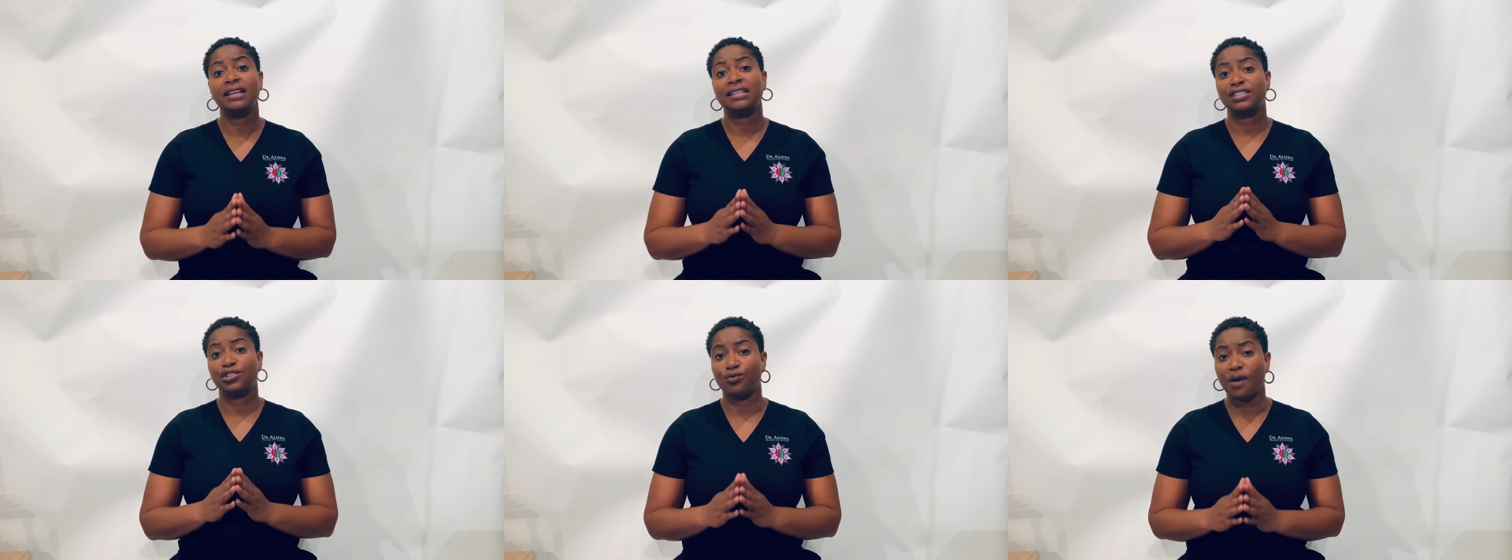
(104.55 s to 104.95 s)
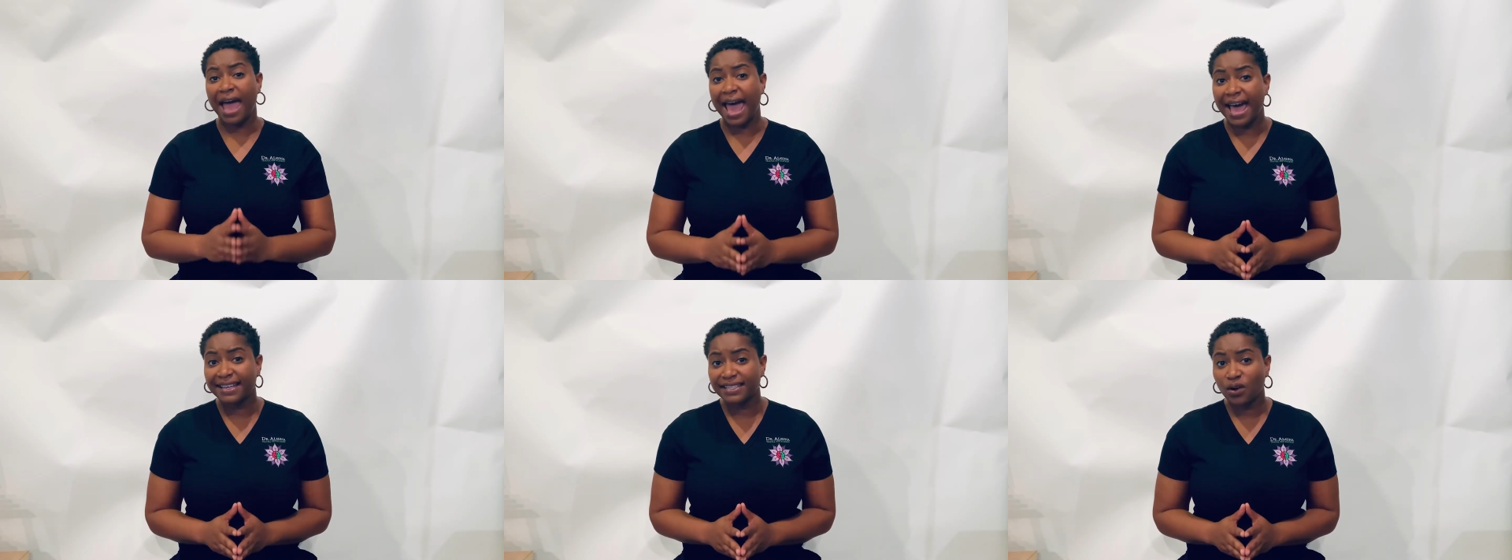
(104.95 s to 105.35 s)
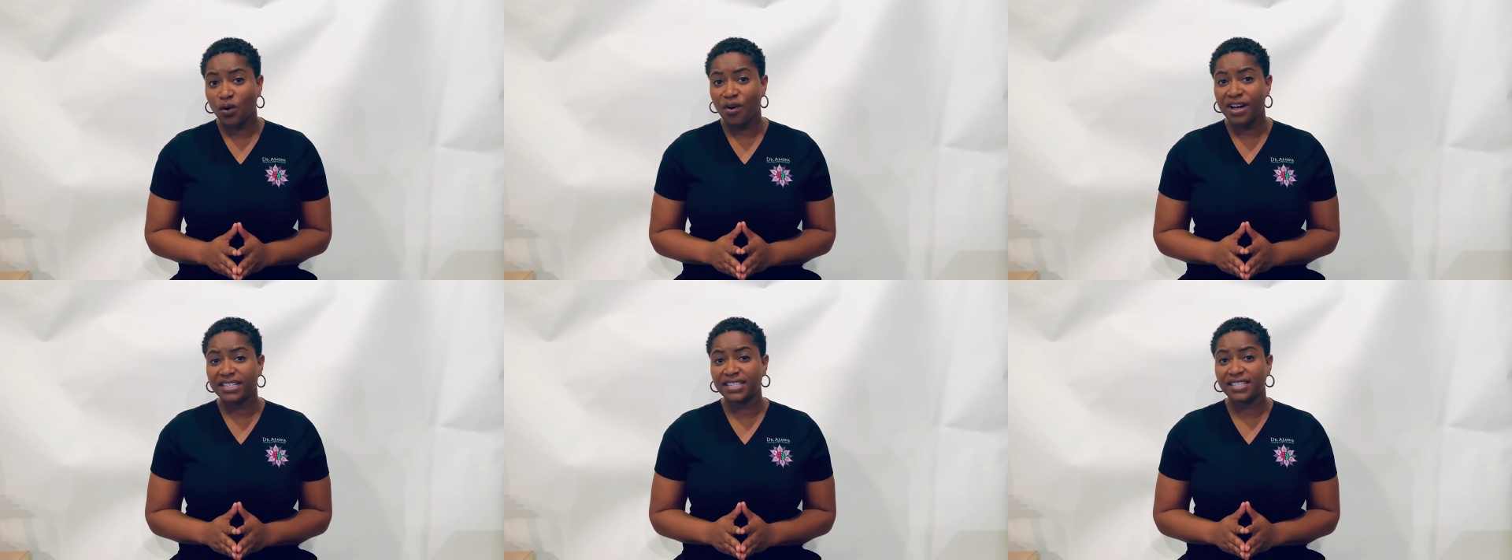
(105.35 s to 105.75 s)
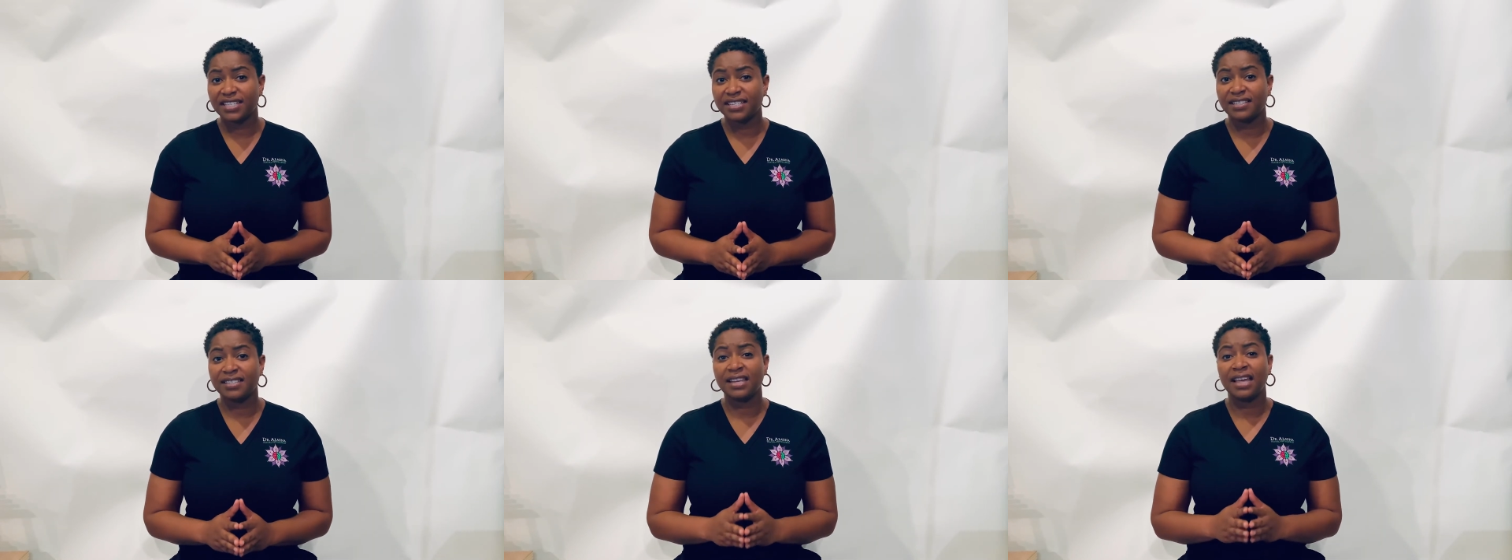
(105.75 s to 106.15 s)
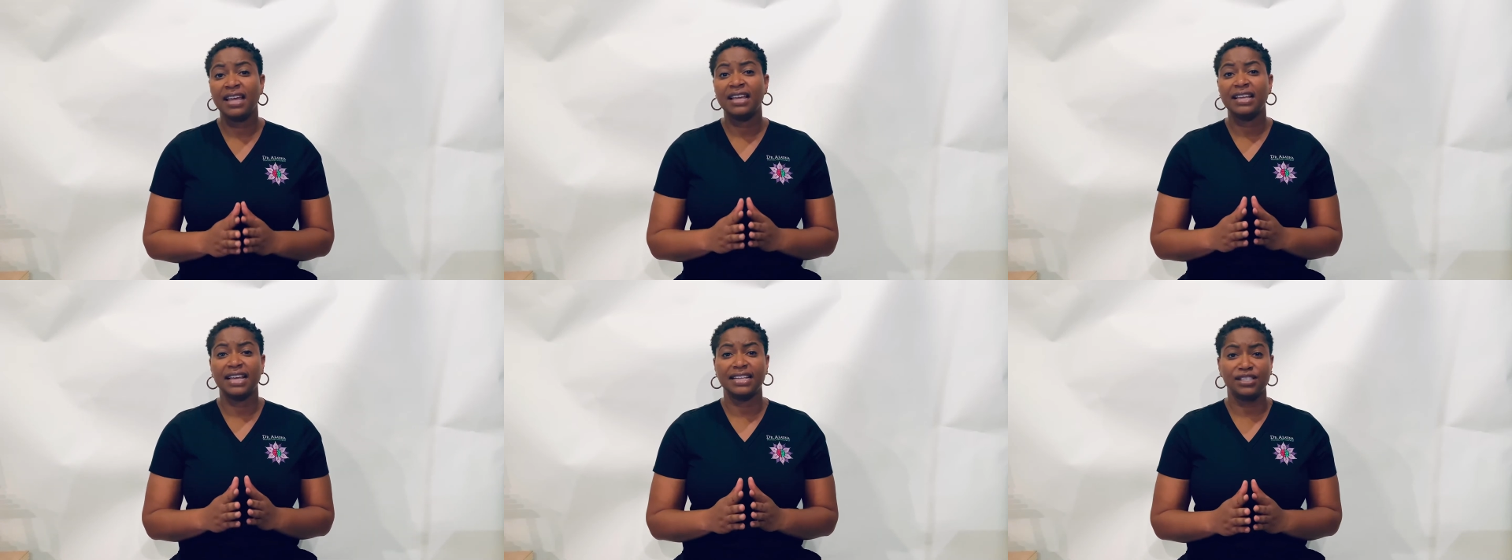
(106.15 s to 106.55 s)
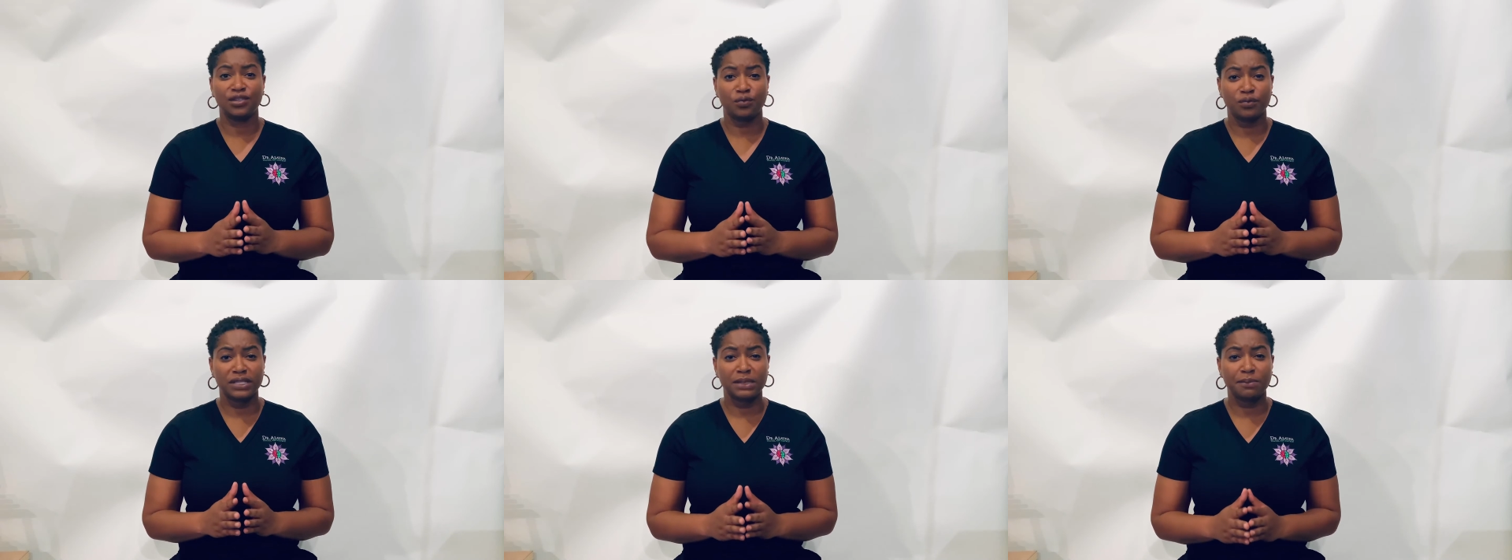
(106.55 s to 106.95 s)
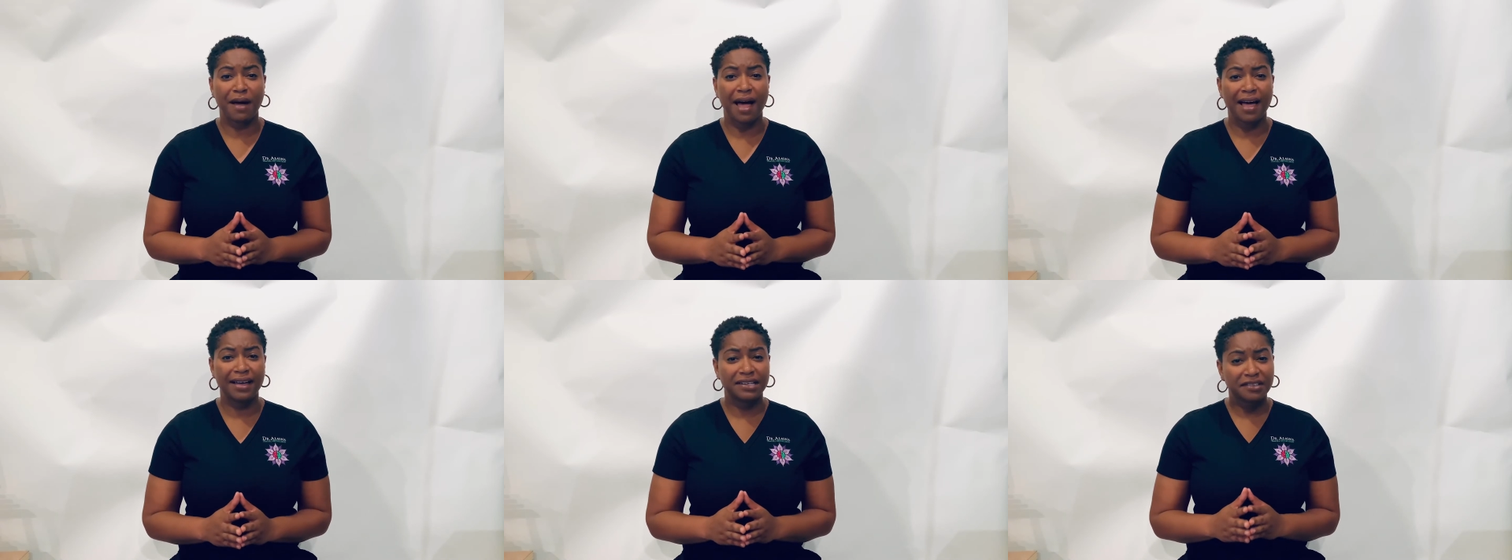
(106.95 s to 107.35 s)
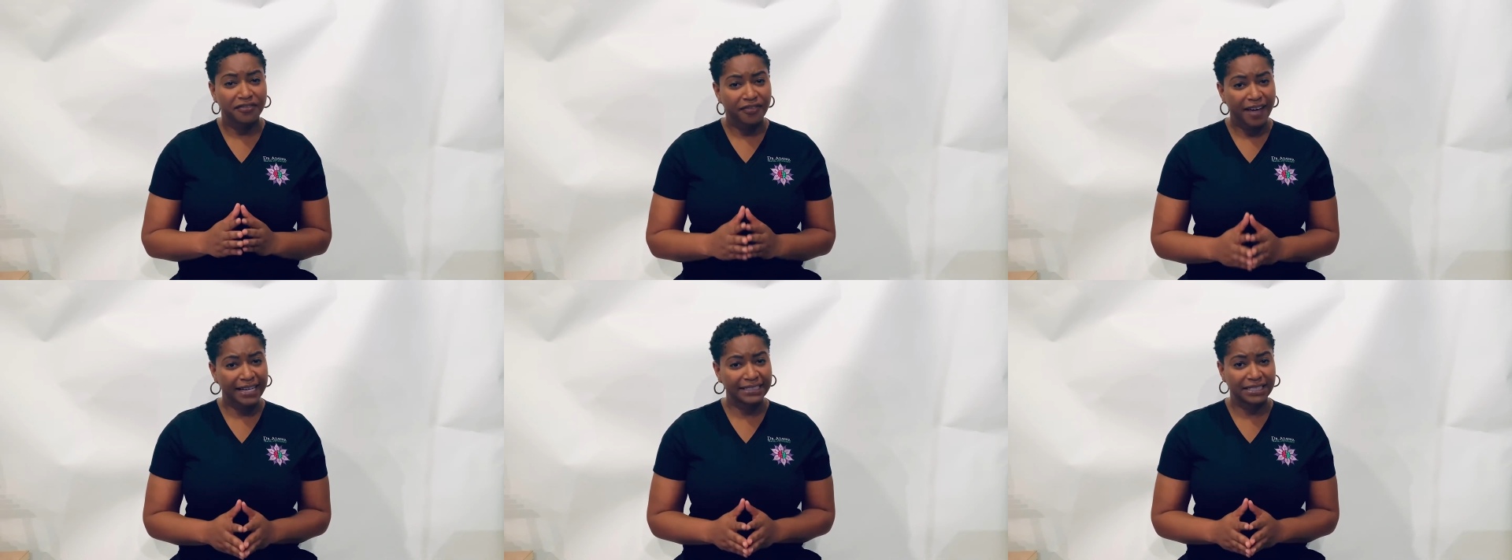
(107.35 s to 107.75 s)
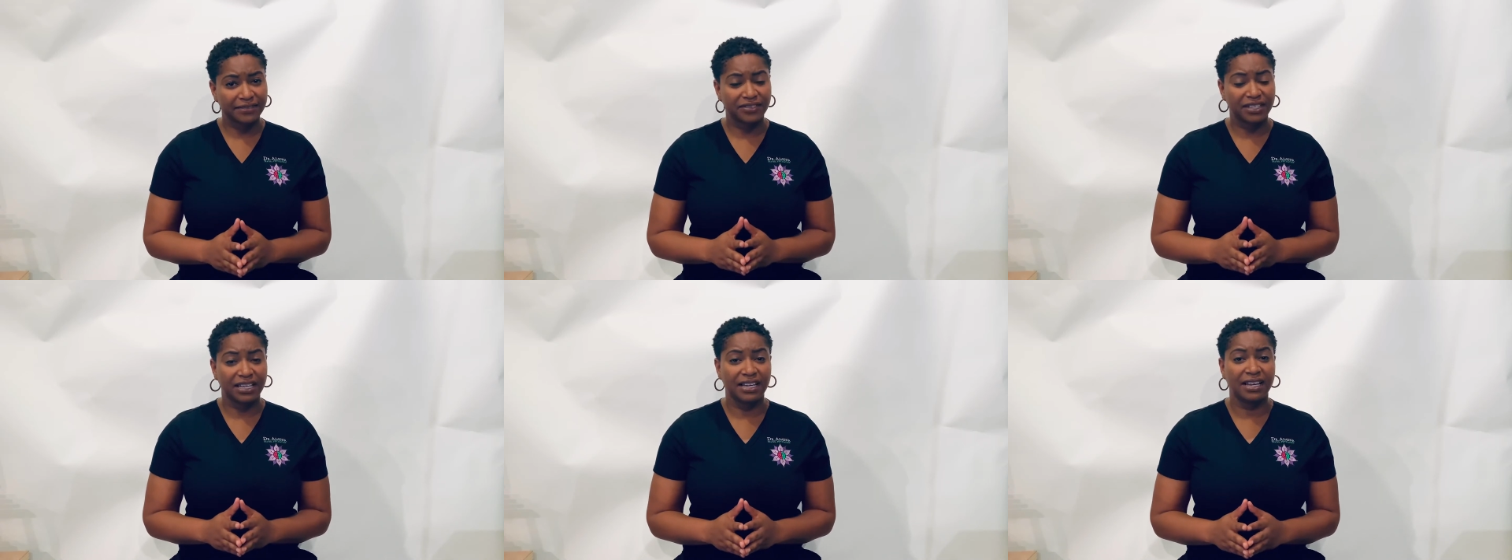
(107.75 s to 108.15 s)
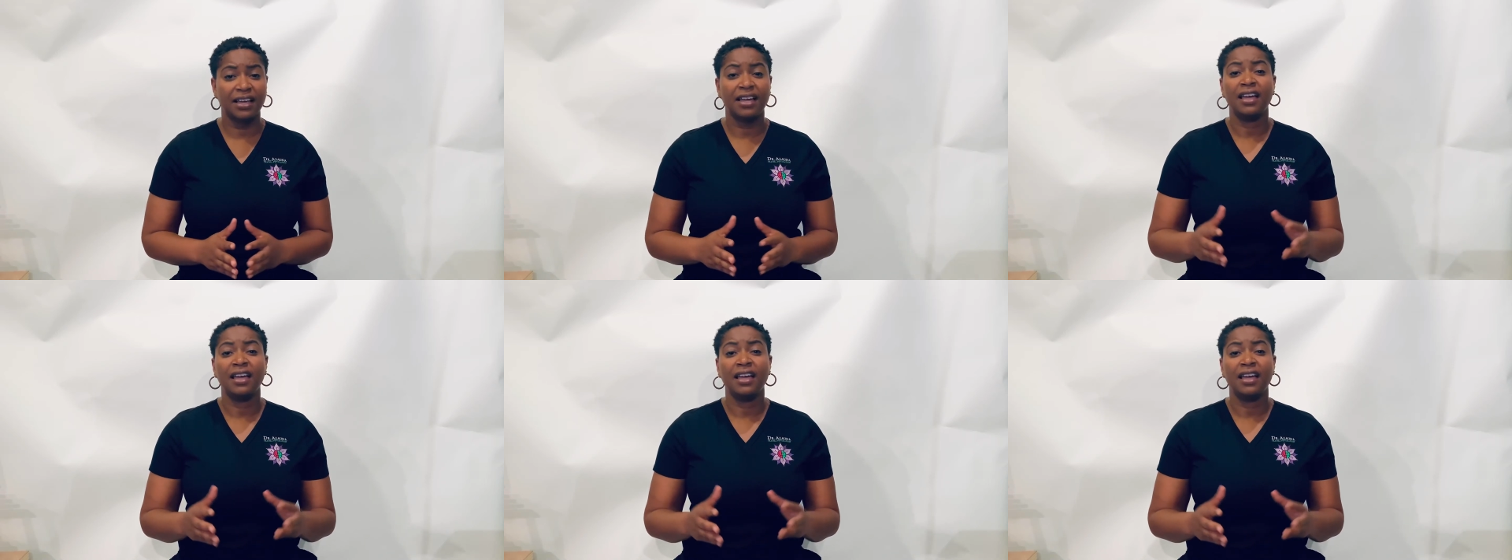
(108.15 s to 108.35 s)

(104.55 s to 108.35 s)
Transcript: to ask questions, and to respond effectively